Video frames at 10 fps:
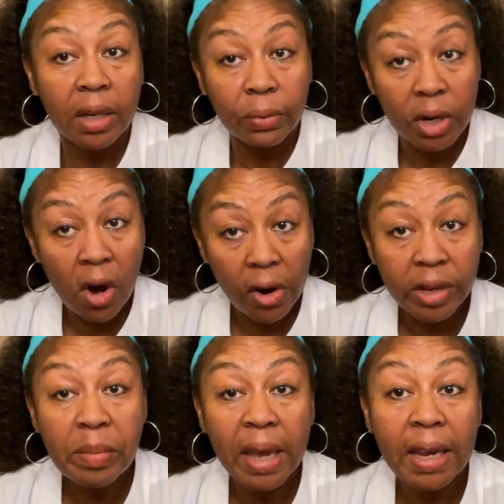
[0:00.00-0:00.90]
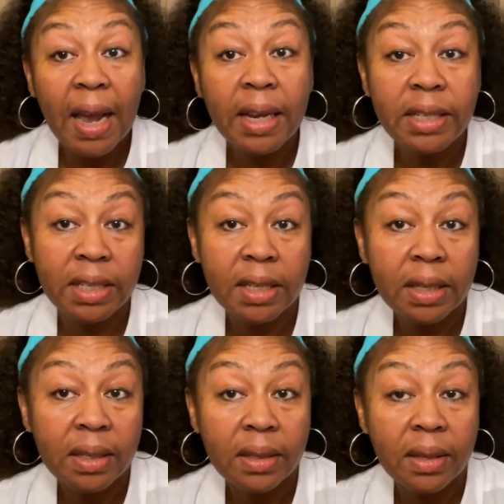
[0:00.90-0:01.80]
regarding main
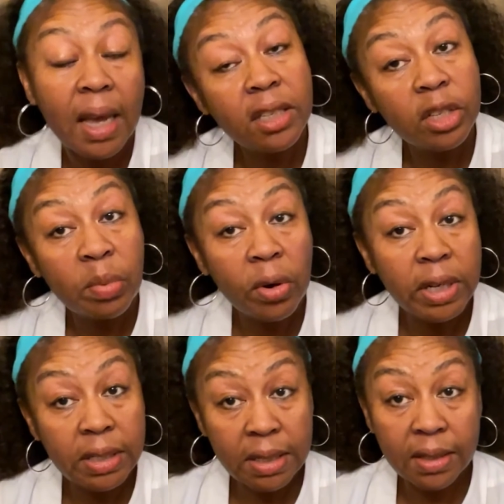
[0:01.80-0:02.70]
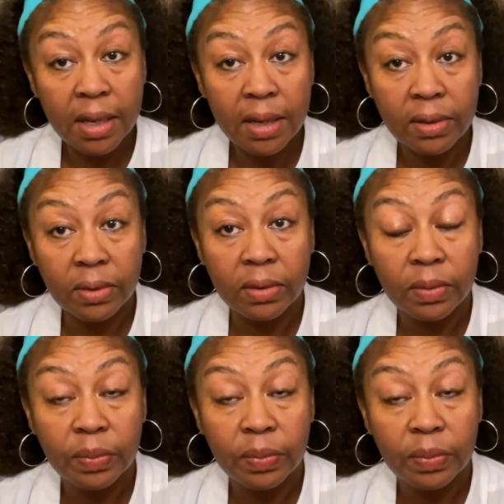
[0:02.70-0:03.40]
idea and supporting details.